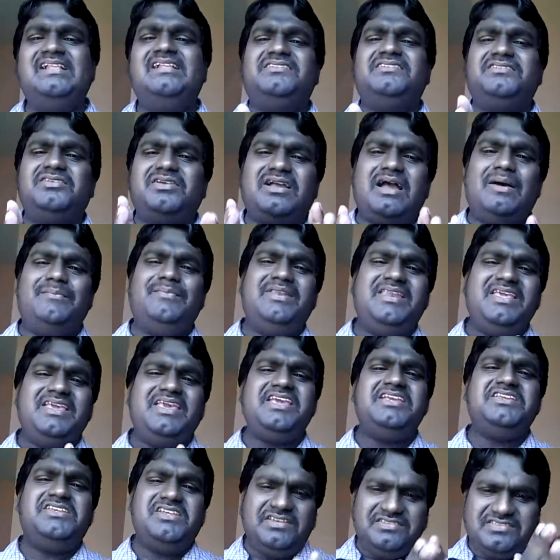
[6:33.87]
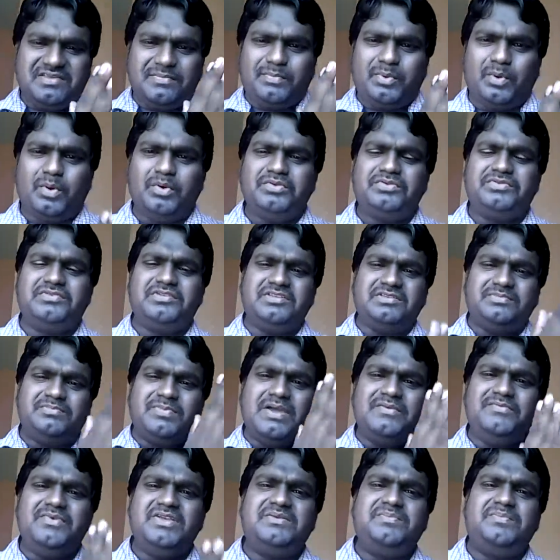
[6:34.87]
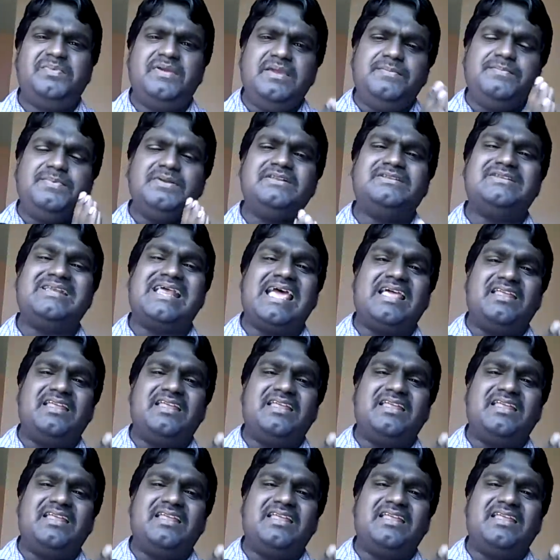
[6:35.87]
So communication is a process by which people